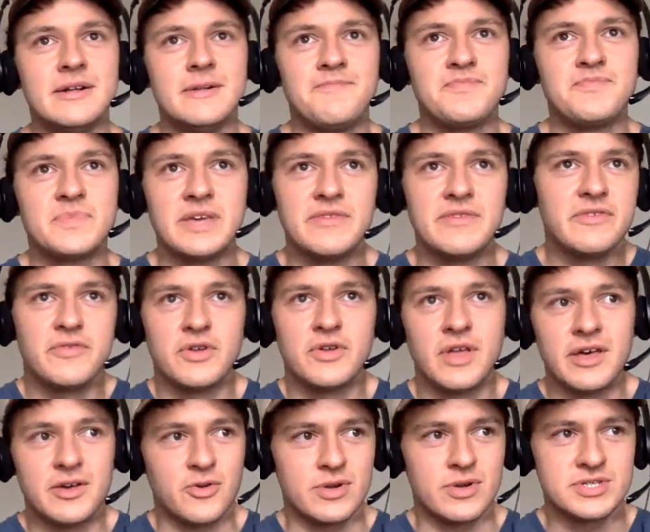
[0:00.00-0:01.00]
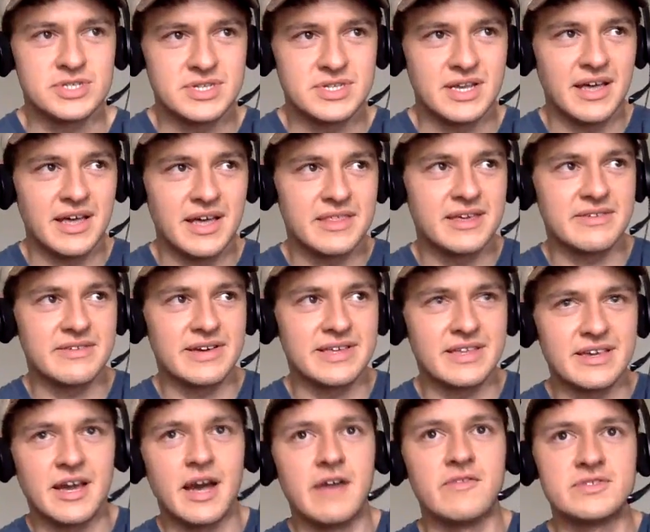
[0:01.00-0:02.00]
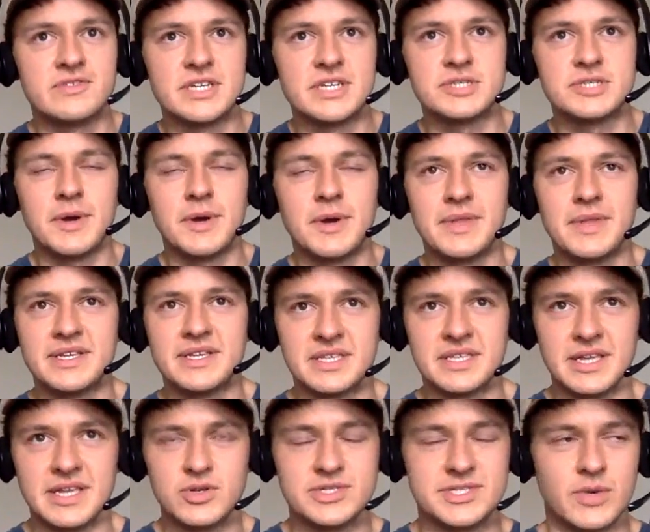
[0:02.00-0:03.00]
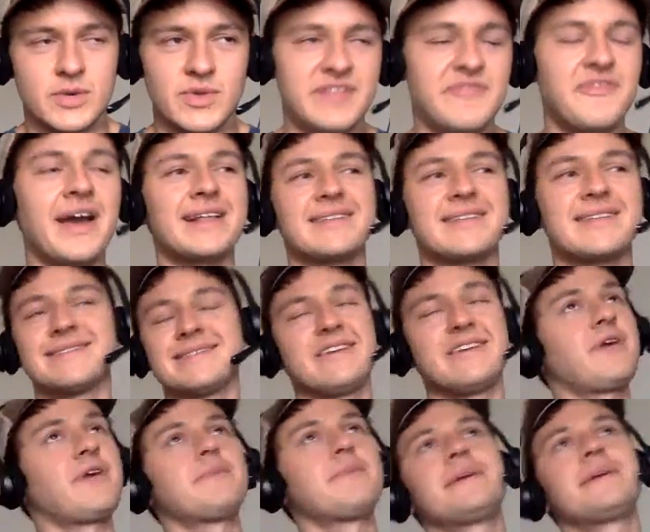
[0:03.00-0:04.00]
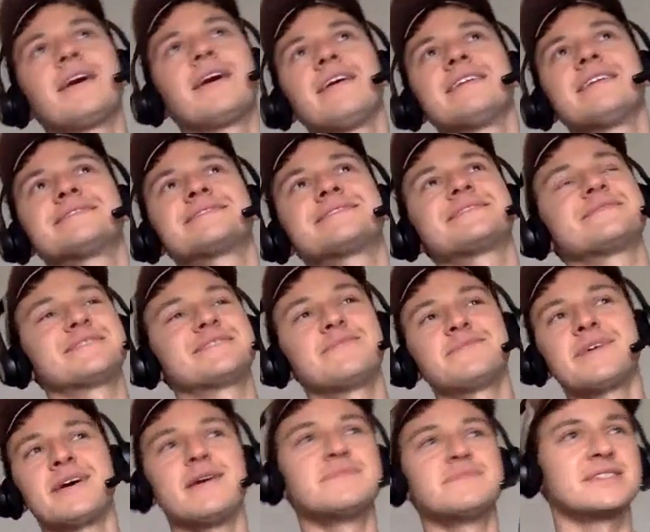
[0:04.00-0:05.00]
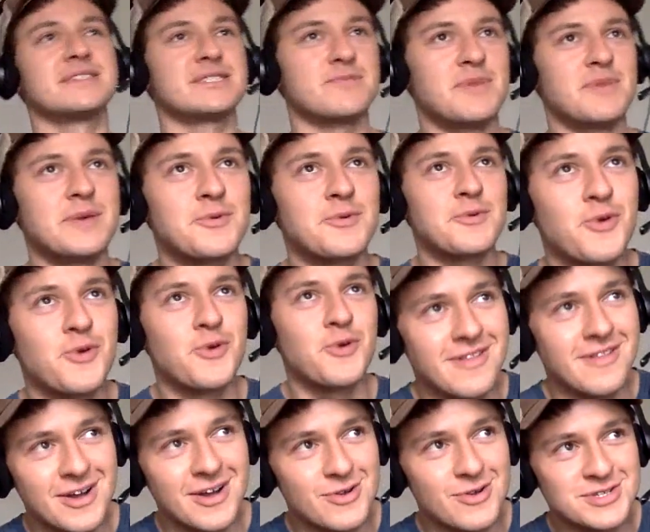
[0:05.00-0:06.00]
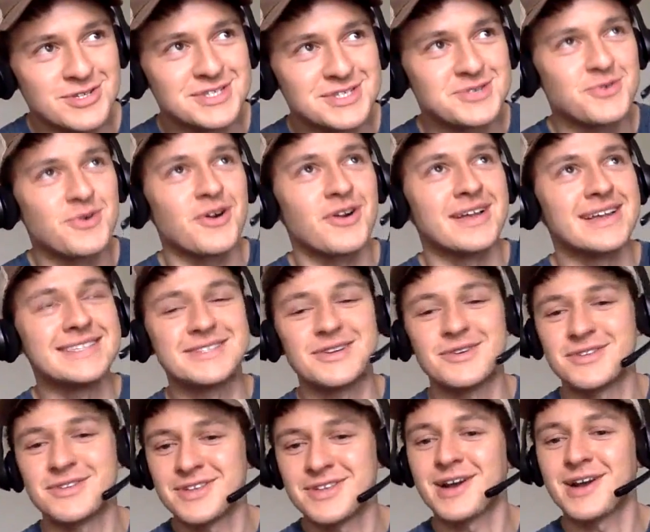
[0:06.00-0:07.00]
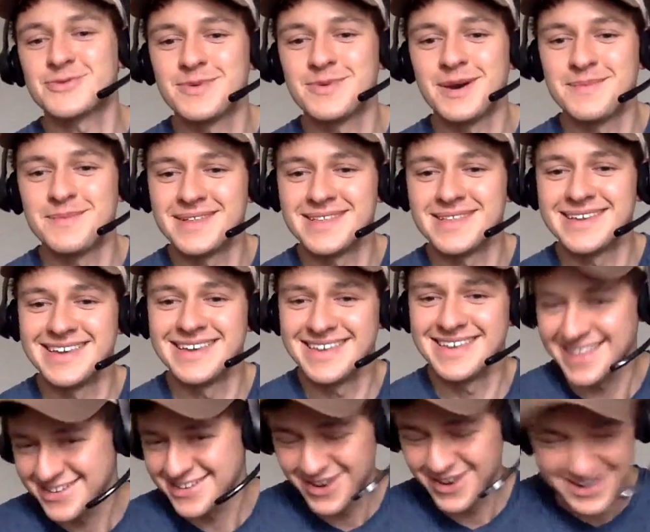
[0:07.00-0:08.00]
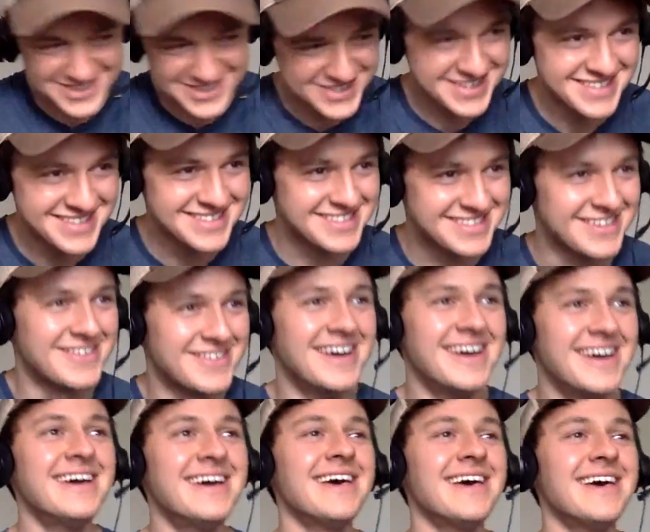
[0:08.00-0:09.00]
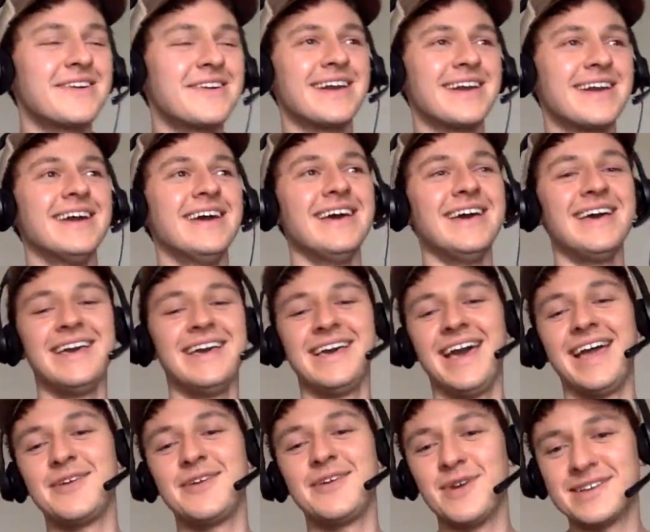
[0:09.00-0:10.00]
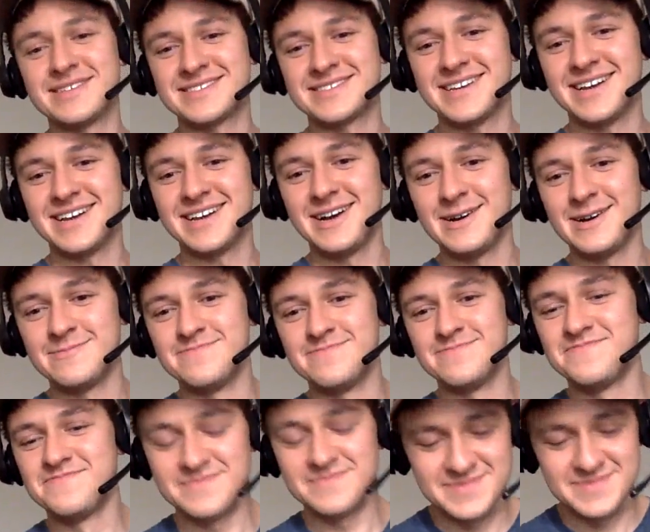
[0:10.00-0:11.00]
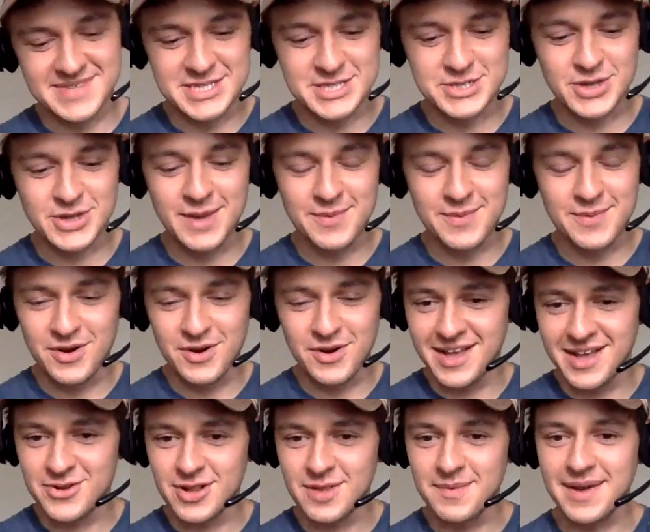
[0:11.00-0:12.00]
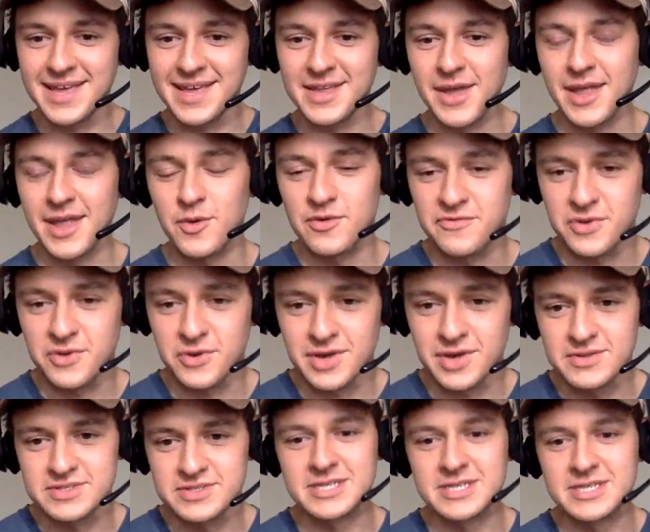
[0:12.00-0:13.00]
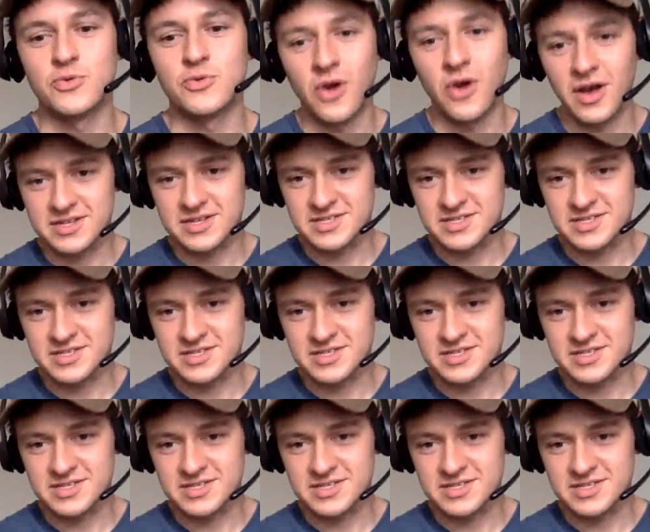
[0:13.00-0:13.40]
even if you're not a Christian, I think like the conversation about money is an interesting one. In fact, if I'm being honest, sometimes it's the people who are not Christians who are easier to talk to about money than Christians. So okay. Anyways, disclaimer: not trying to make anyone feel guilty. Ross,